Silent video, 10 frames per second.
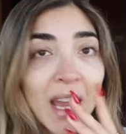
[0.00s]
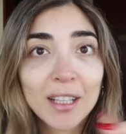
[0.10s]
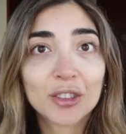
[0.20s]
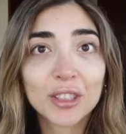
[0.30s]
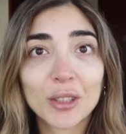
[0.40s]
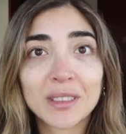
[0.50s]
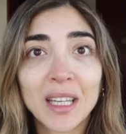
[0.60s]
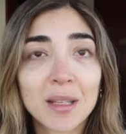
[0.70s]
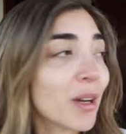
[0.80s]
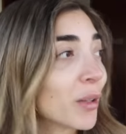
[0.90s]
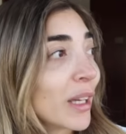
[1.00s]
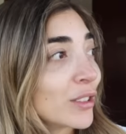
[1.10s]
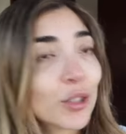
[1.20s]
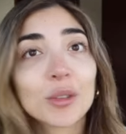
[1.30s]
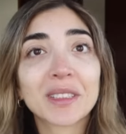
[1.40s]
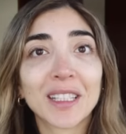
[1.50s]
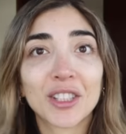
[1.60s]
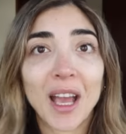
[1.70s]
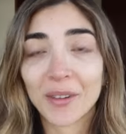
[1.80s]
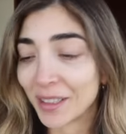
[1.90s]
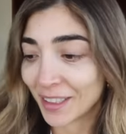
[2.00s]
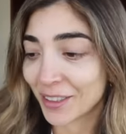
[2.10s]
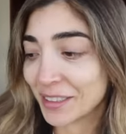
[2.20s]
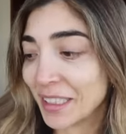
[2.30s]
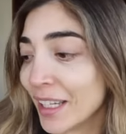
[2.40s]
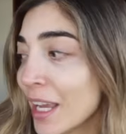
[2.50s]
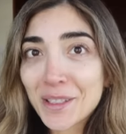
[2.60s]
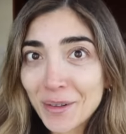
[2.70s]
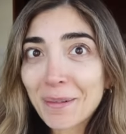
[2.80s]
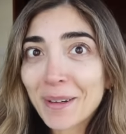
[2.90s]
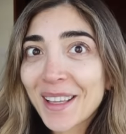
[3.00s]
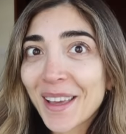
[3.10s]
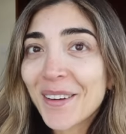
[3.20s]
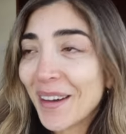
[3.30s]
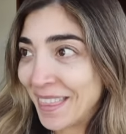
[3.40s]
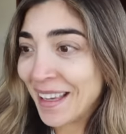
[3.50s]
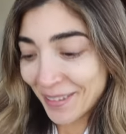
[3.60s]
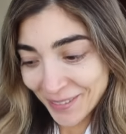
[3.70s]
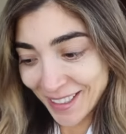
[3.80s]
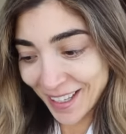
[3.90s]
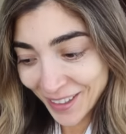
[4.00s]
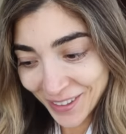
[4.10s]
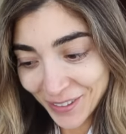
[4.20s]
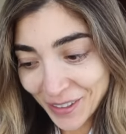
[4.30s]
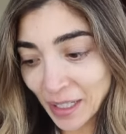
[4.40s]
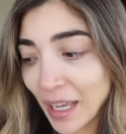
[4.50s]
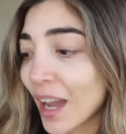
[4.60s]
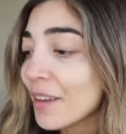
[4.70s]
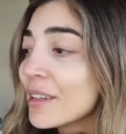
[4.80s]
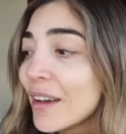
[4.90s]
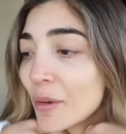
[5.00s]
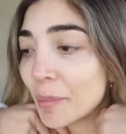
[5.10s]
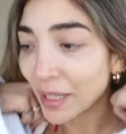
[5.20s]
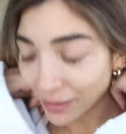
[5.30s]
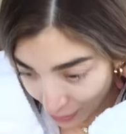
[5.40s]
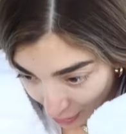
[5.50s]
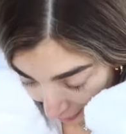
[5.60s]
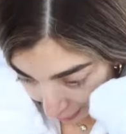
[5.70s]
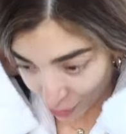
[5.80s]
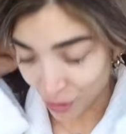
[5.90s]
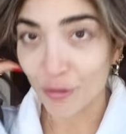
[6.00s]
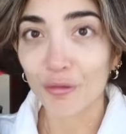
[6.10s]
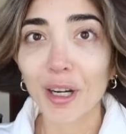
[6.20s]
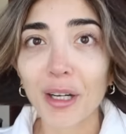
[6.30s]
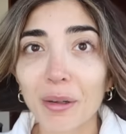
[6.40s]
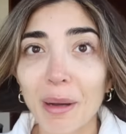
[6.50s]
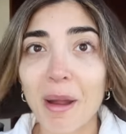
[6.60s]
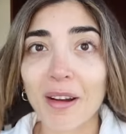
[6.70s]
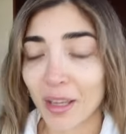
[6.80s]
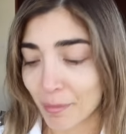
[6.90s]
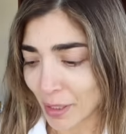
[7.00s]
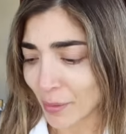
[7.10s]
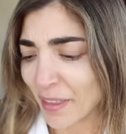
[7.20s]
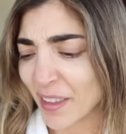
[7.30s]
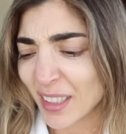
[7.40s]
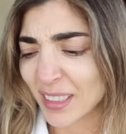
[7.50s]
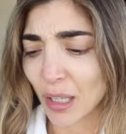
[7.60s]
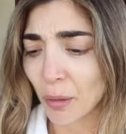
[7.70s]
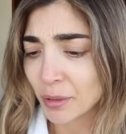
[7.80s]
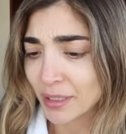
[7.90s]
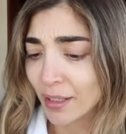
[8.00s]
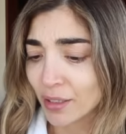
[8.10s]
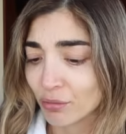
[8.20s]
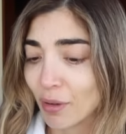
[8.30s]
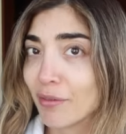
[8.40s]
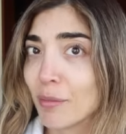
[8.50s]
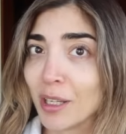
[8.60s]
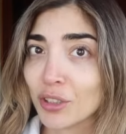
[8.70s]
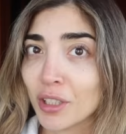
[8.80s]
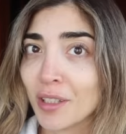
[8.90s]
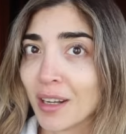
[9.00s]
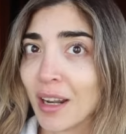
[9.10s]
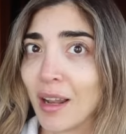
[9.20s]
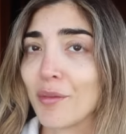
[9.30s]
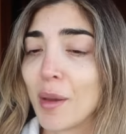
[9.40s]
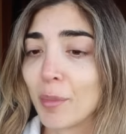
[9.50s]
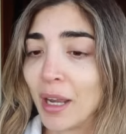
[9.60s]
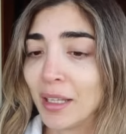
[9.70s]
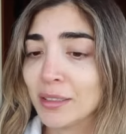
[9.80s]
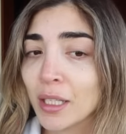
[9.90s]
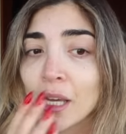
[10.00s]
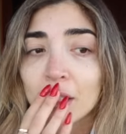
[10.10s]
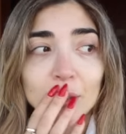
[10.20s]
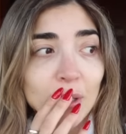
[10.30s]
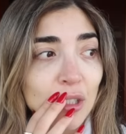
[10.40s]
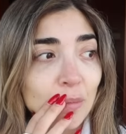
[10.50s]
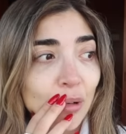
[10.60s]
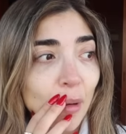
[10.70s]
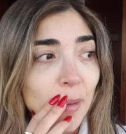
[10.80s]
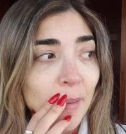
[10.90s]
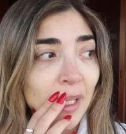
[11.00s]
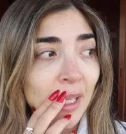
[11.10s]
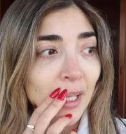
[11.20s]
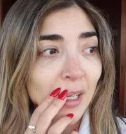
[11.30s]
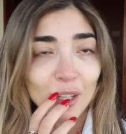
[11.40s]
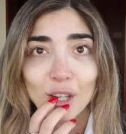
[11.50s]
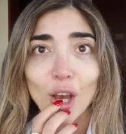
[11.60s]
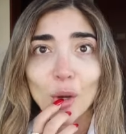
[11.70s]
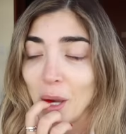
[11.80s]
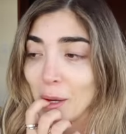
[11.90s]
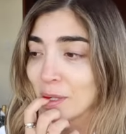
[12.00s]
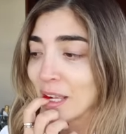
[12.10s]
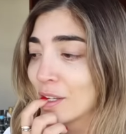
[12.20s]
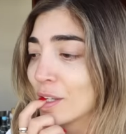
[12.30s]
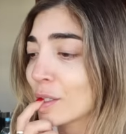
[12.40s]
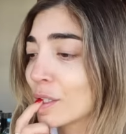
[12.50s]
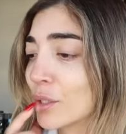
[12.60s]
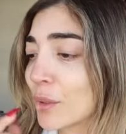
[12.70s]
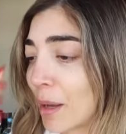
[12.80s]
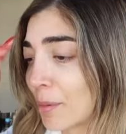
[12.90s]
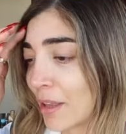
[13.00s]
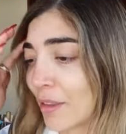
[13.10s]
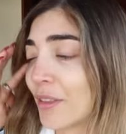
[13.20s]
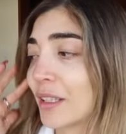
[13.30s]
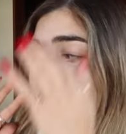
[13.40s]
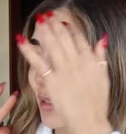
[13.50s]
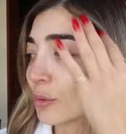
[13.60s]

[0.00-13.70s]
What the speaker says: It's just got sunny, by the way. As soon as I showered, it got sunny. Do I want to go? I think I want to go. Like, I've never been to like a true American. By the way, I think the sample sale is Reformation and I love that brand. So I should probably go. I was actually going to do a couple other things this